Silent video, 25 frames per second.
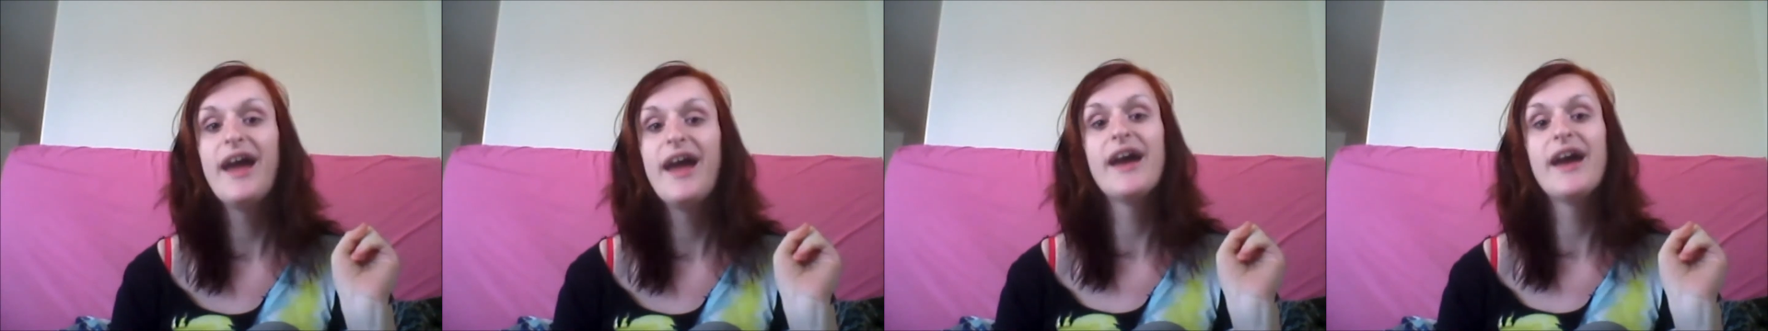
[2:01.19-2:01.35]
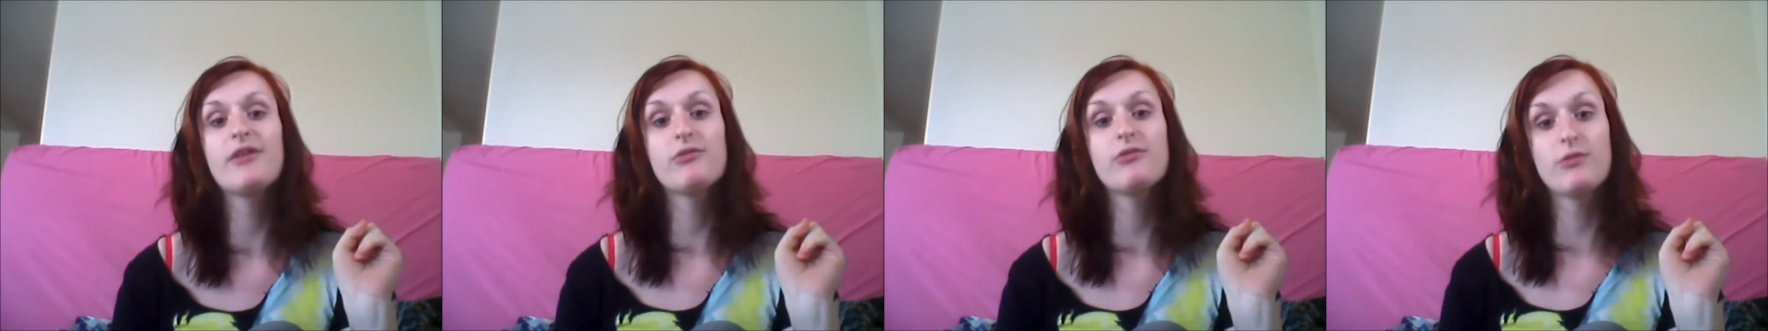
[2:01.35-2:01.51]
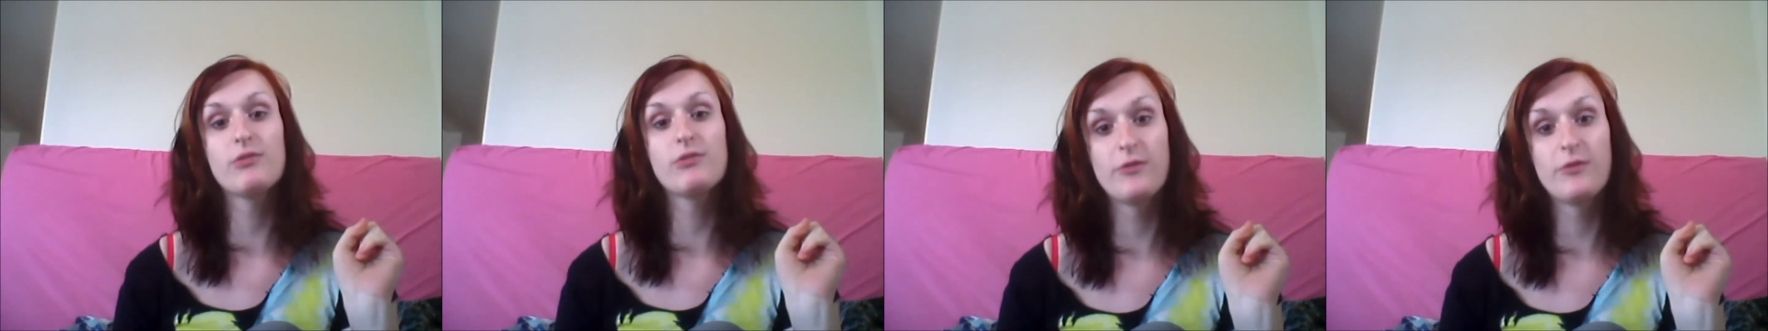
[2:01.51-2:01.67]

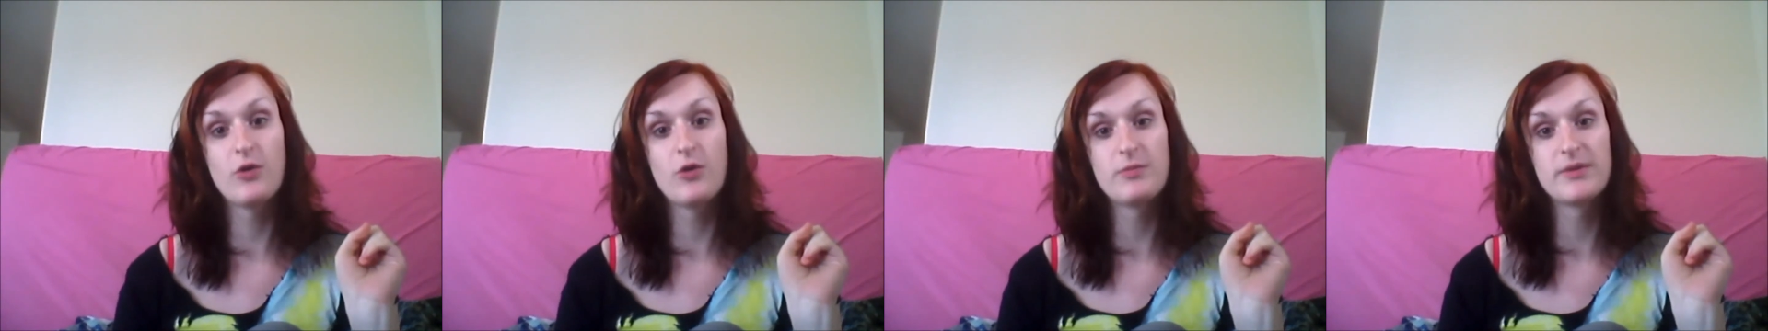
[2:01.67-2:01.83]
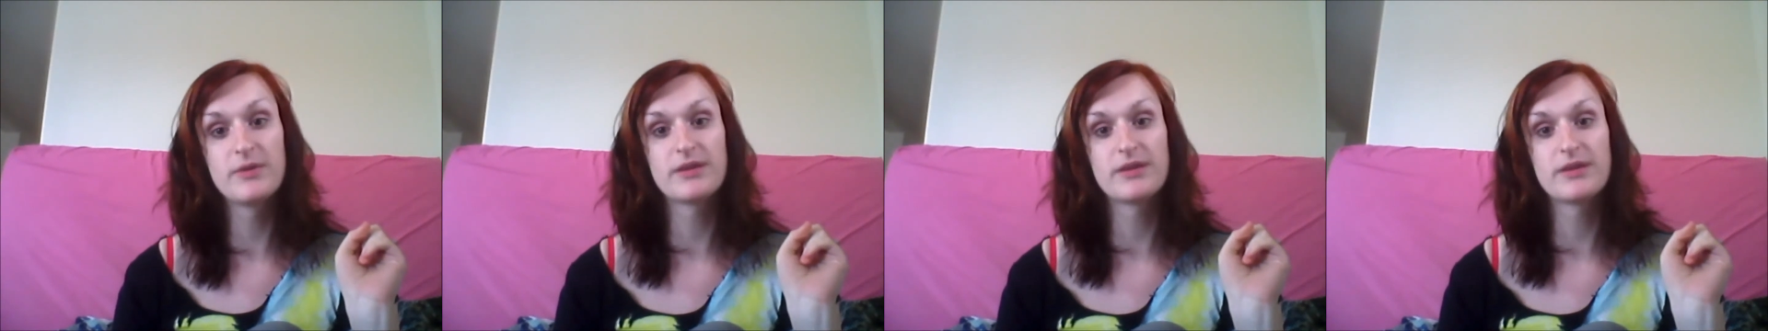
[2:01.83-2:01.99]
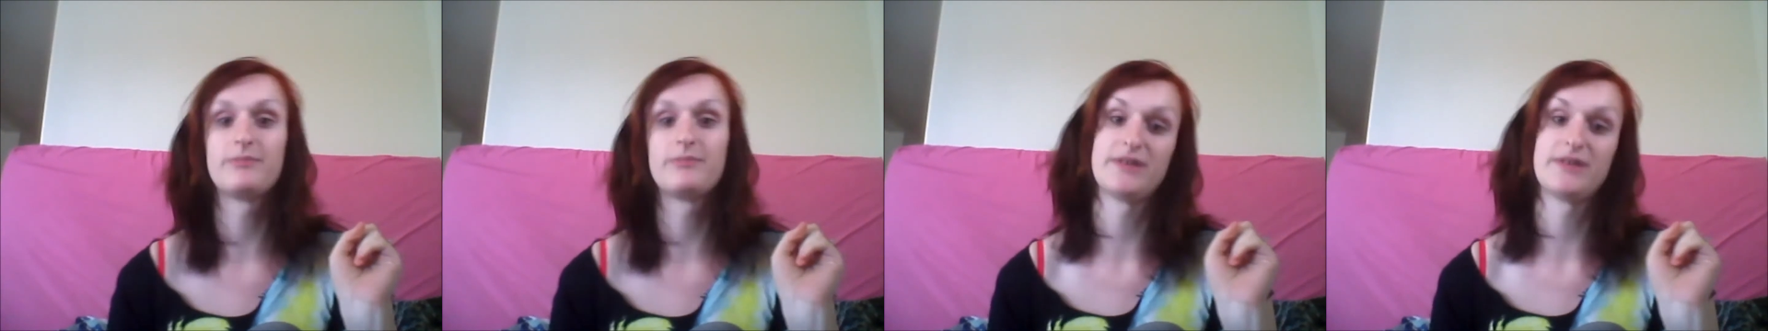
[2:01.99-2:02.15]

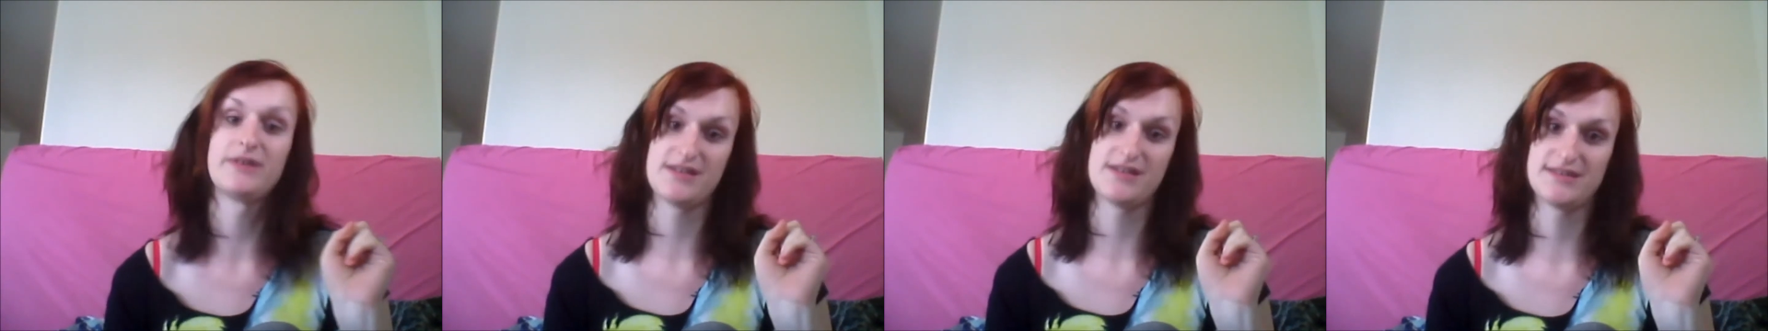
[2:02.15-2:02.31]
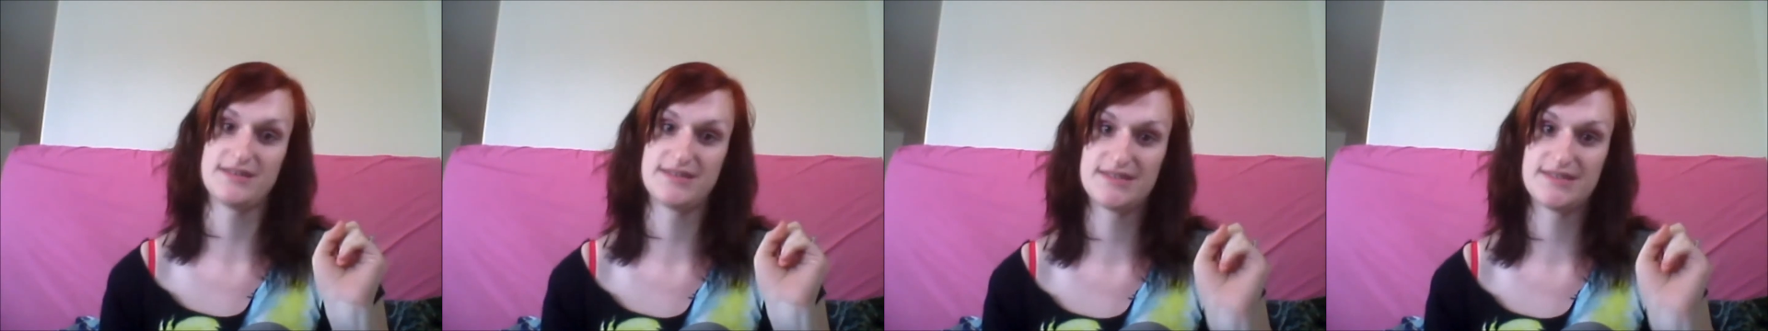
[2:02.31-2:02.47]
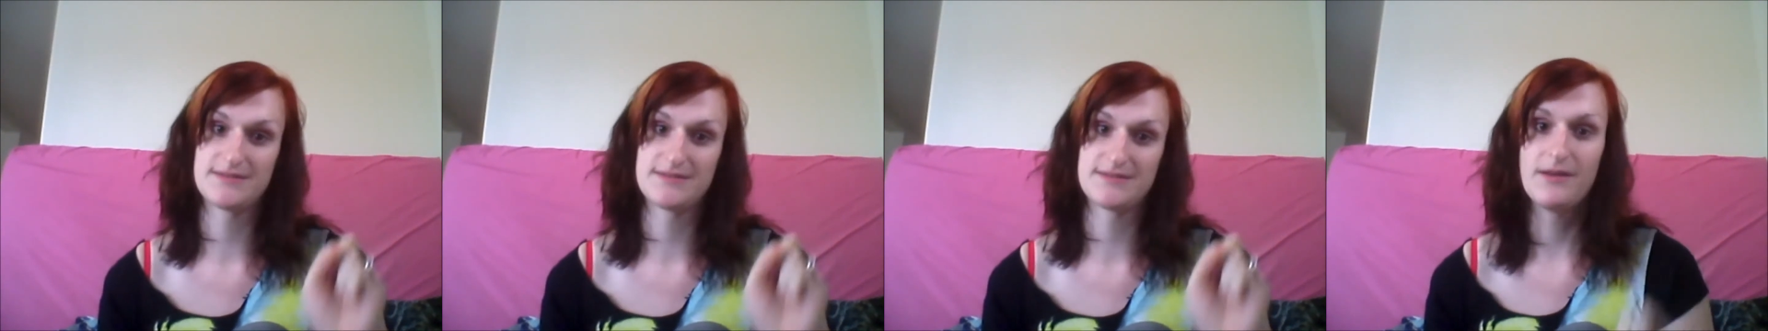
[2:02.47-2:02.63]
heterophobic
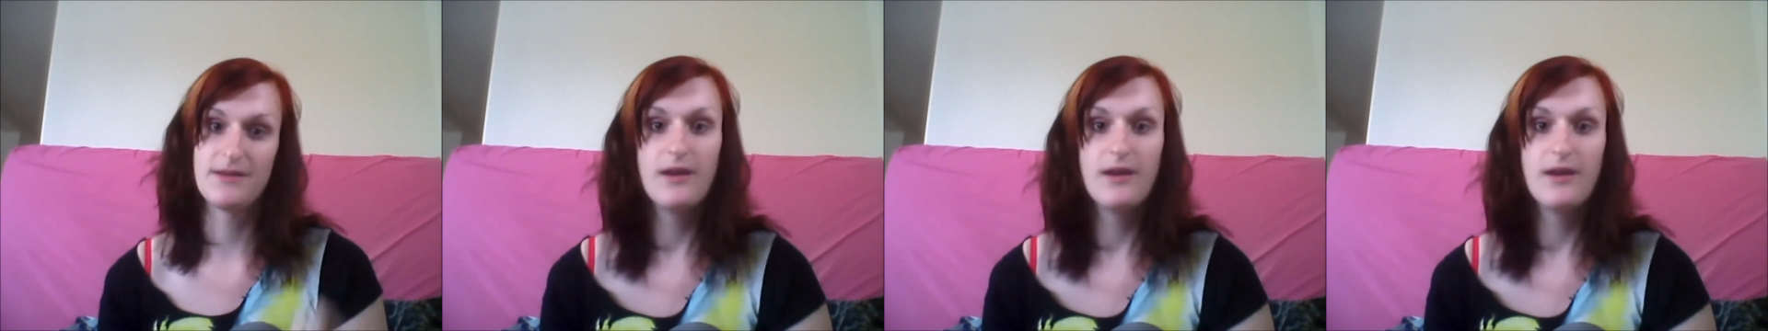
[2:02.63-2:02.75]
bigots.